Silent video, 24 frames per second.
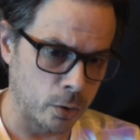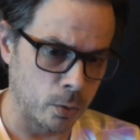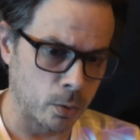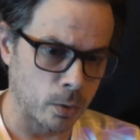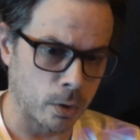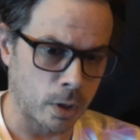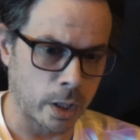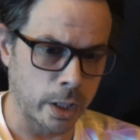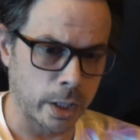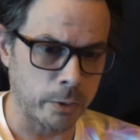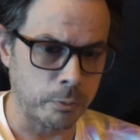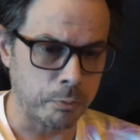
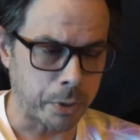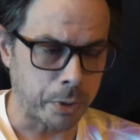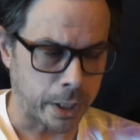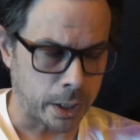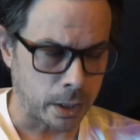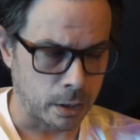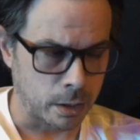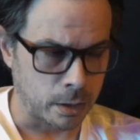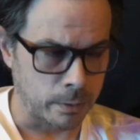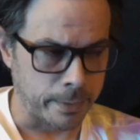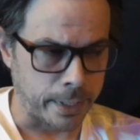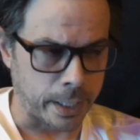you aren't
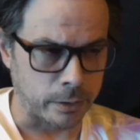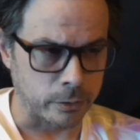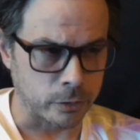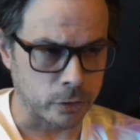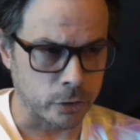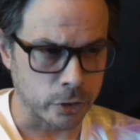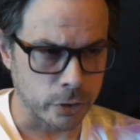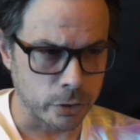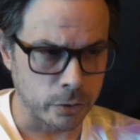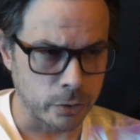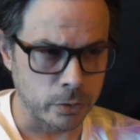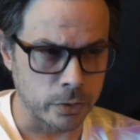better
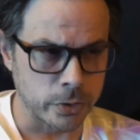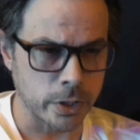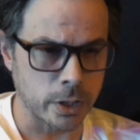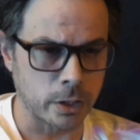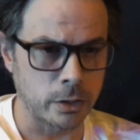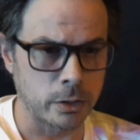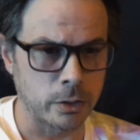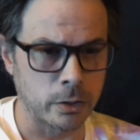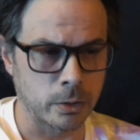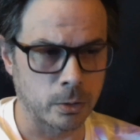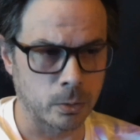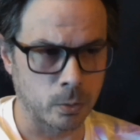about
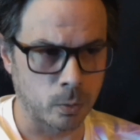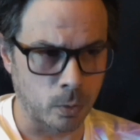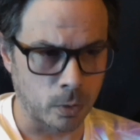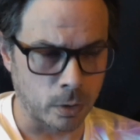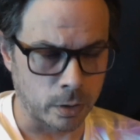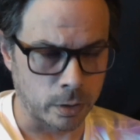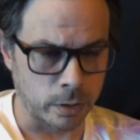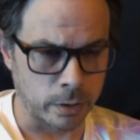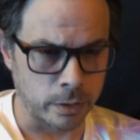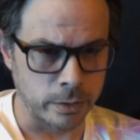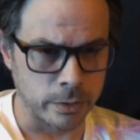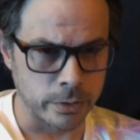choosing your
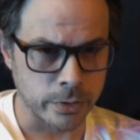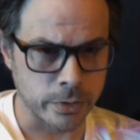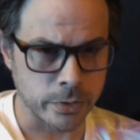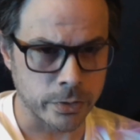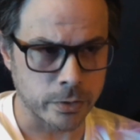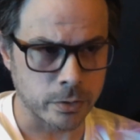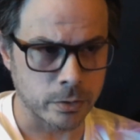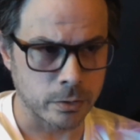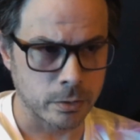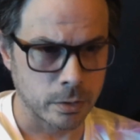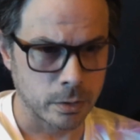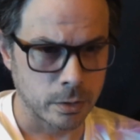
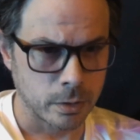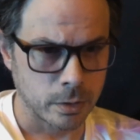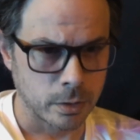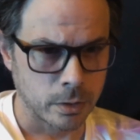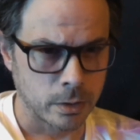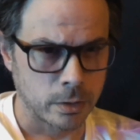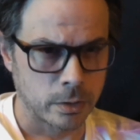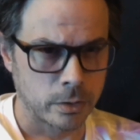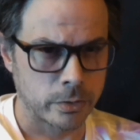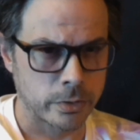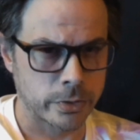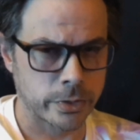words,
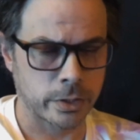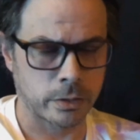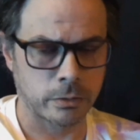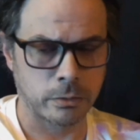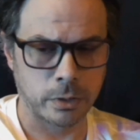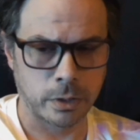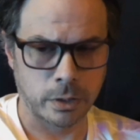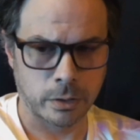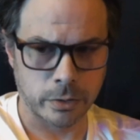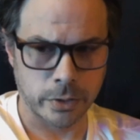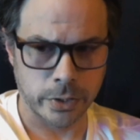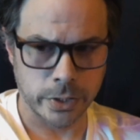
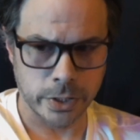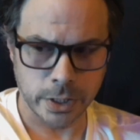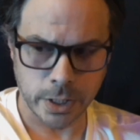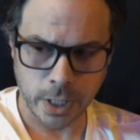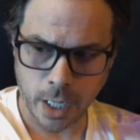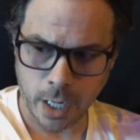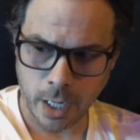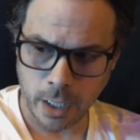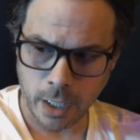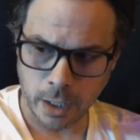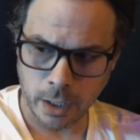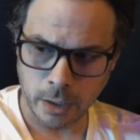so you're
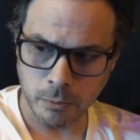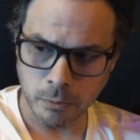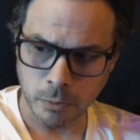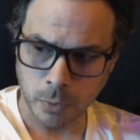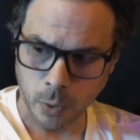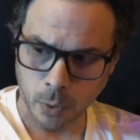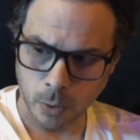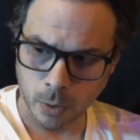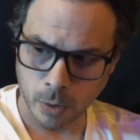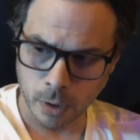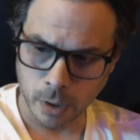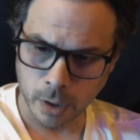
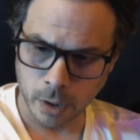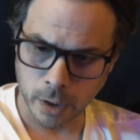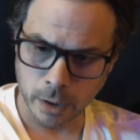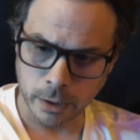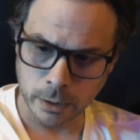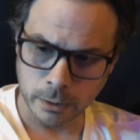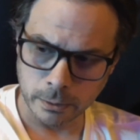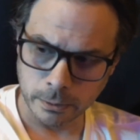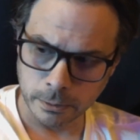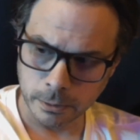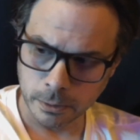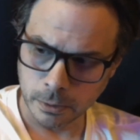saying
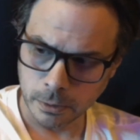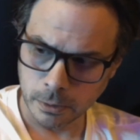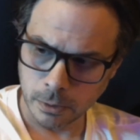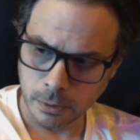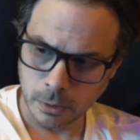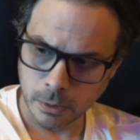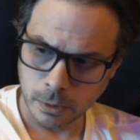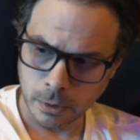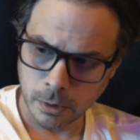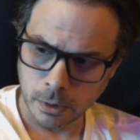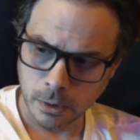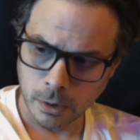more
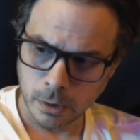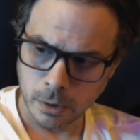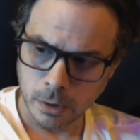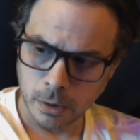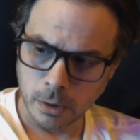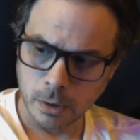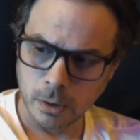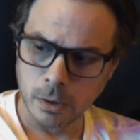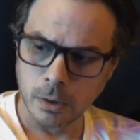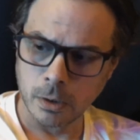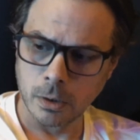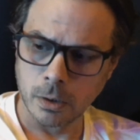
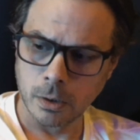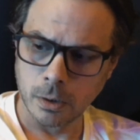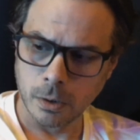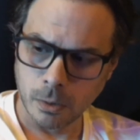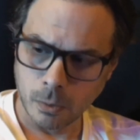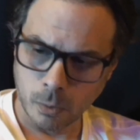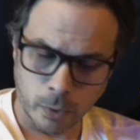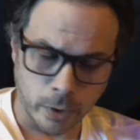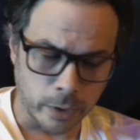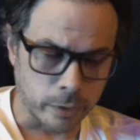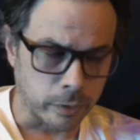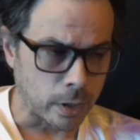
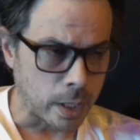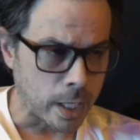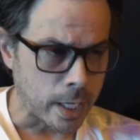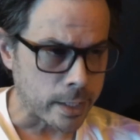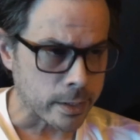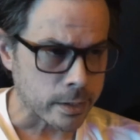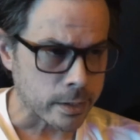with